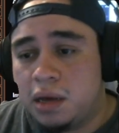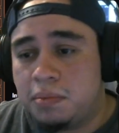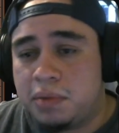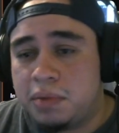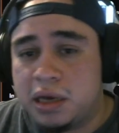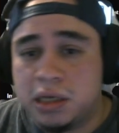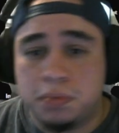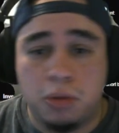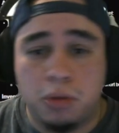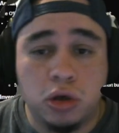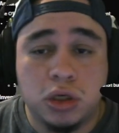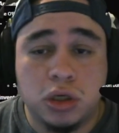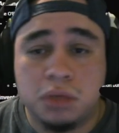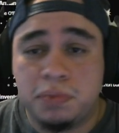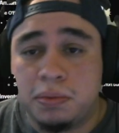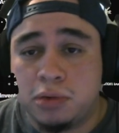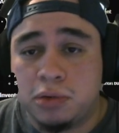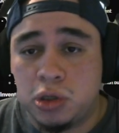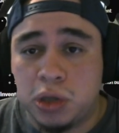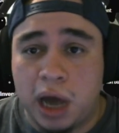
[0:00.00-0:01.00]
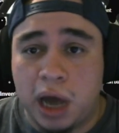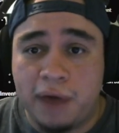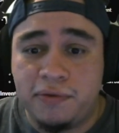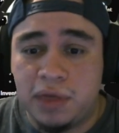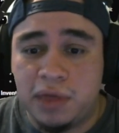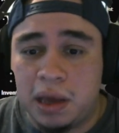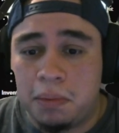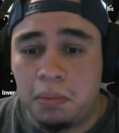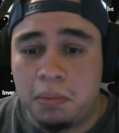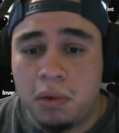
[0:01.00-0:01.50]
because most of the people
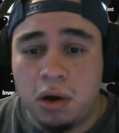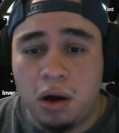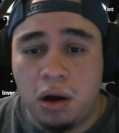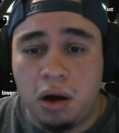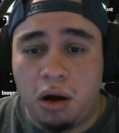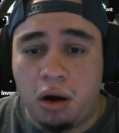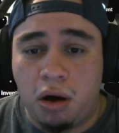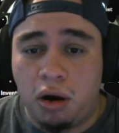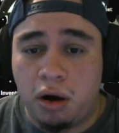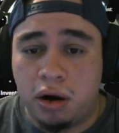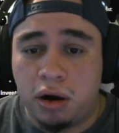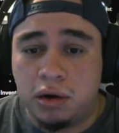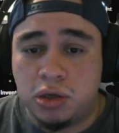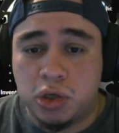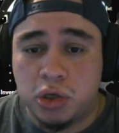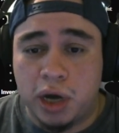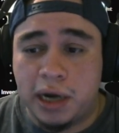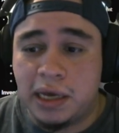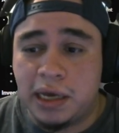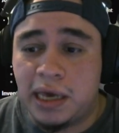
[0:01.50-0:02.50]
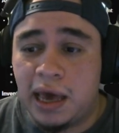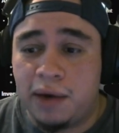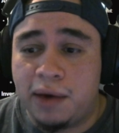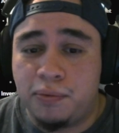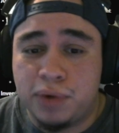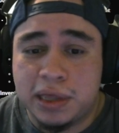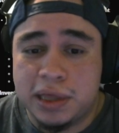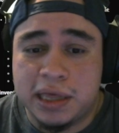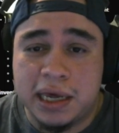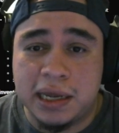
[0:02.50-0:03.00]
driving them are trying to get
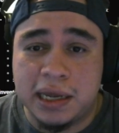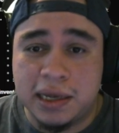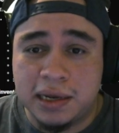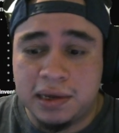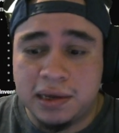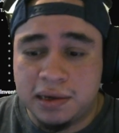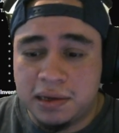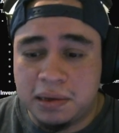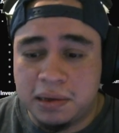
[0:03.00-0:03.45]
within